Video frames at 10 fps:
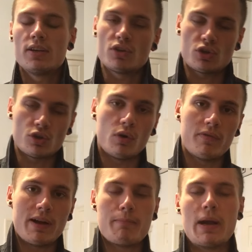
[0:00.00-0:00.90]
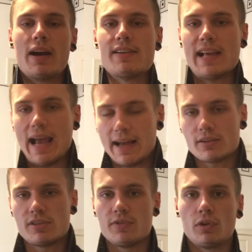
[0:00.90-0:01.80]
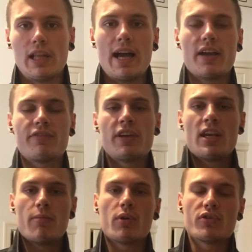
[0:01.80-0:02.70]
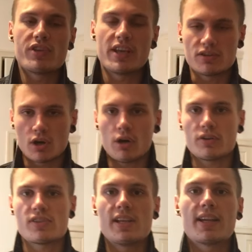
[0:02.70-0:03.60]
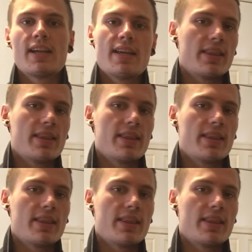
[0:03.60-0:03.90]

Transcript: soul vampires out of your life, because are toxic.